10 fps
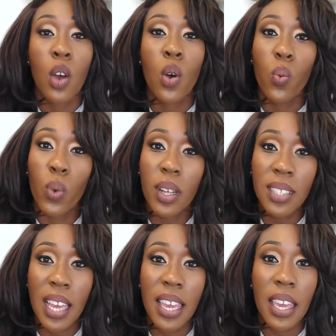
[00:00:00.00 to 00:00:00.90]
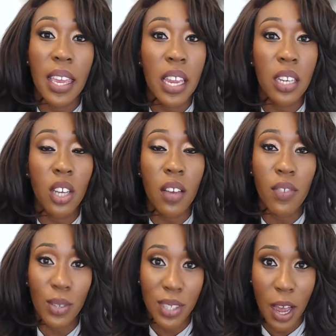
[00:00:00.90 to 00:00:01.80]
We'll take each of
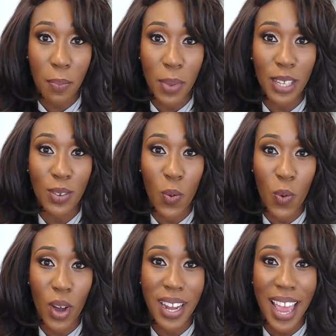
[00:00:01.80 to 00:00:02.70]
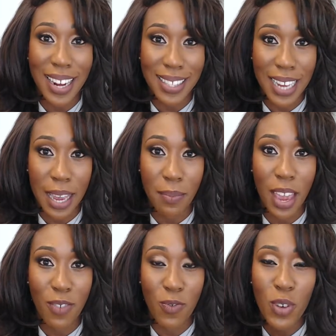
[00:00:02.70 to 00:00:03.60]
those topics one at a time
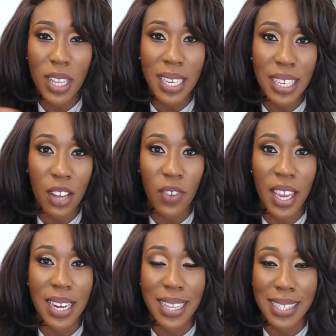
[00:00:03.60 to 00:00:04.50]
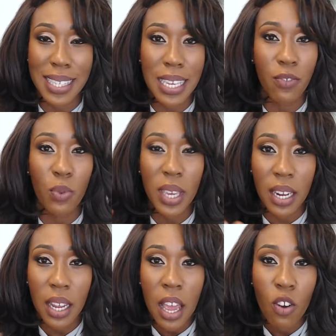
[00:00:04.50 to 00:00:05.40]
and really delve in and see if we
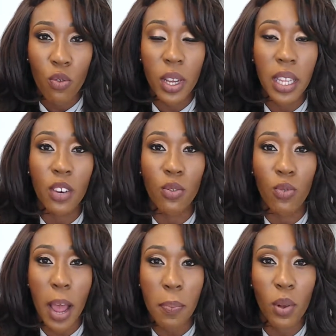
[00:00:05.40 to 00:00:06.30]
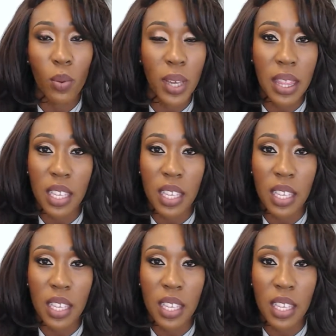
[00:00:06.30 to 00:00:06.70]
can really grapple with this